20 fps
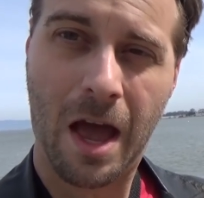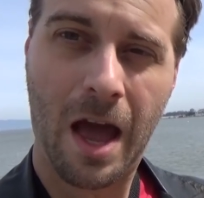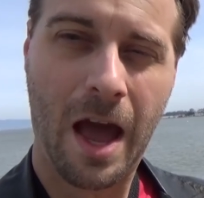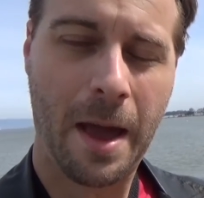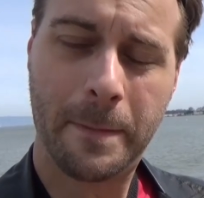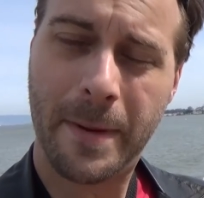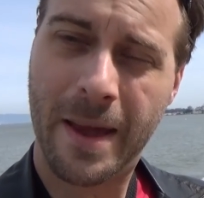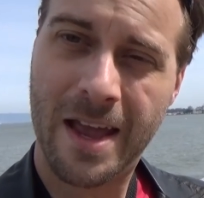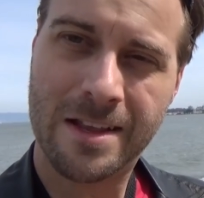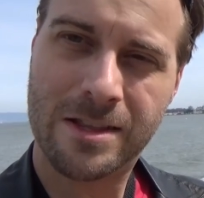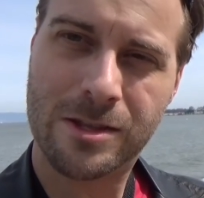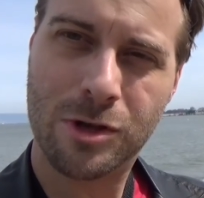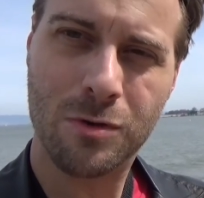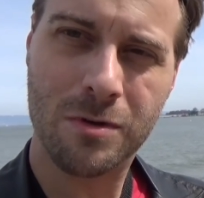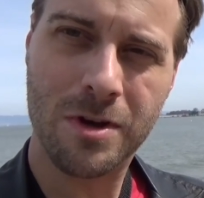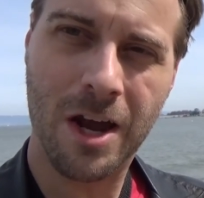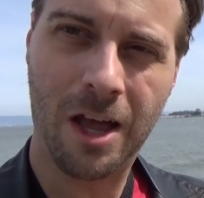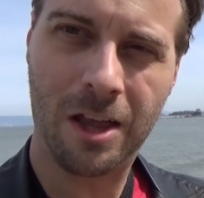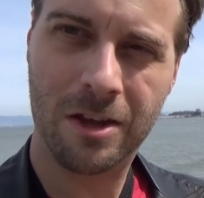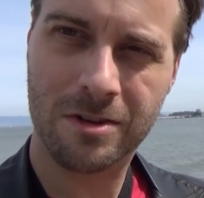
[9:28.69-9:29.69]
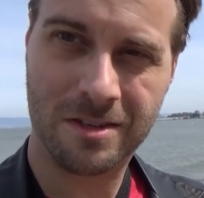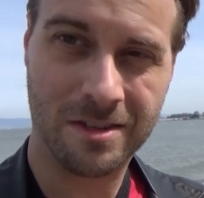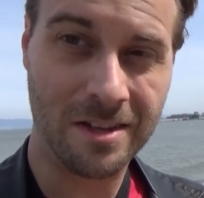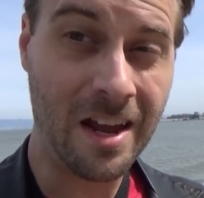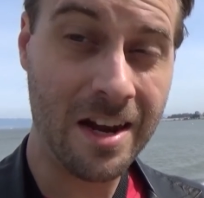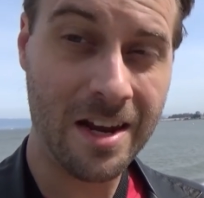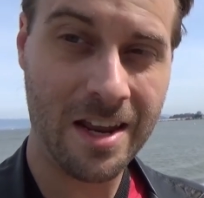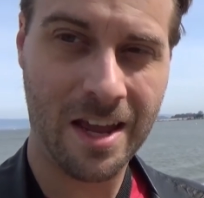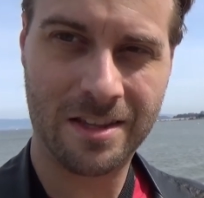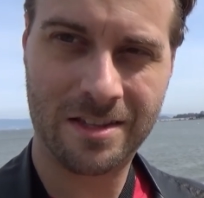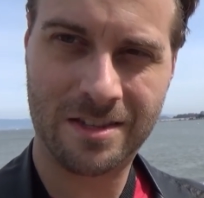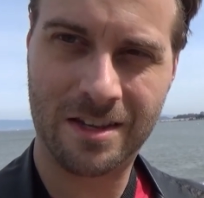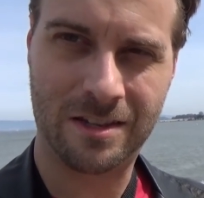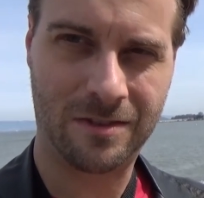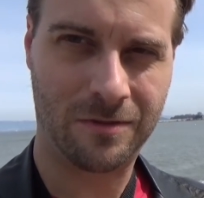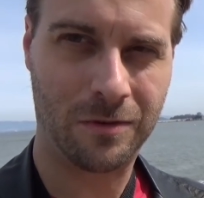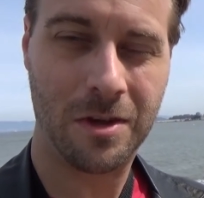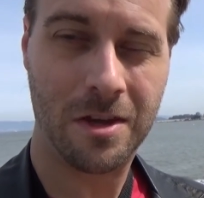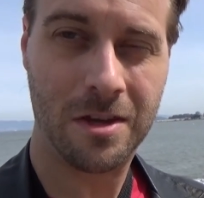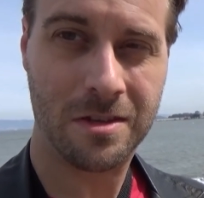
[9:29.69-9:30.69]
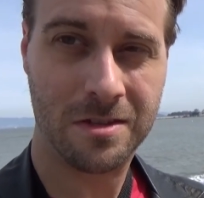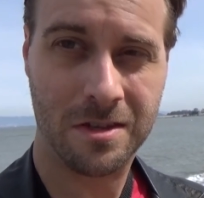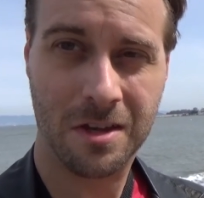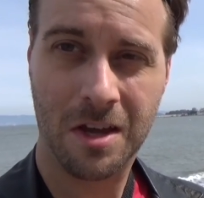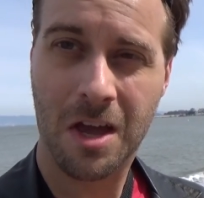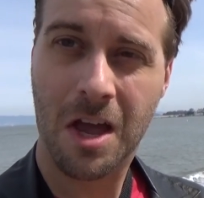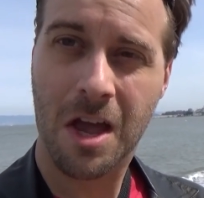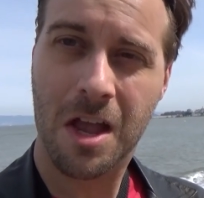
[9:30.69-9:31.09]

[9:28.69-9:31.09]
I paid $2.98 for this.